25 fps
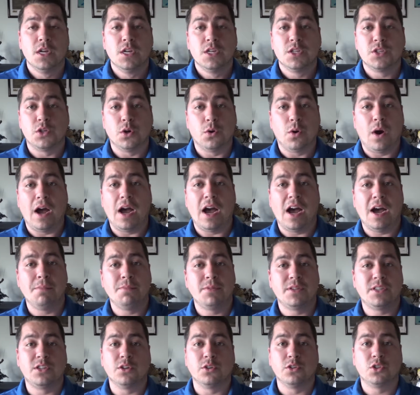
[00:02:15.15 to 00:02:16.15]
So I'm
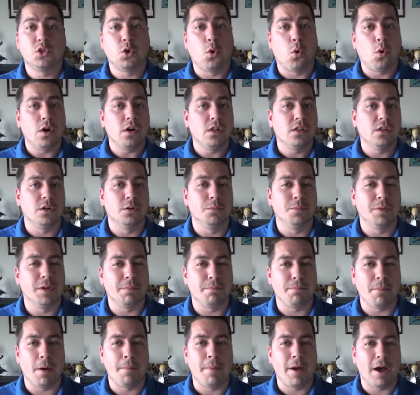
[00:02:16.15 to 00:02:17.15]
still torn a little
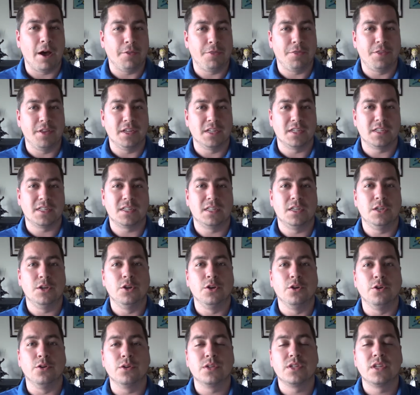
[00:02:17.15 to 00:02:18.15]
bit about this
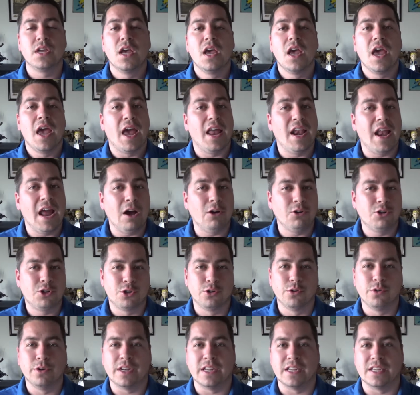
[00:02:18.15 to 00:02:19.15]
news and how
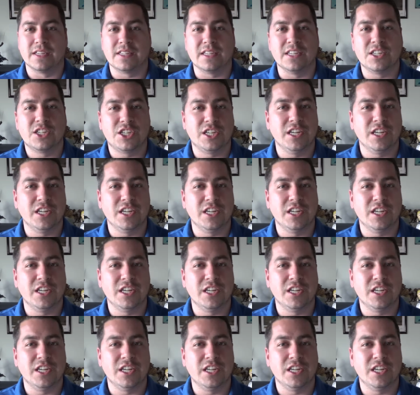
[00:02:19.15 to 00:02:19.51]
true it is.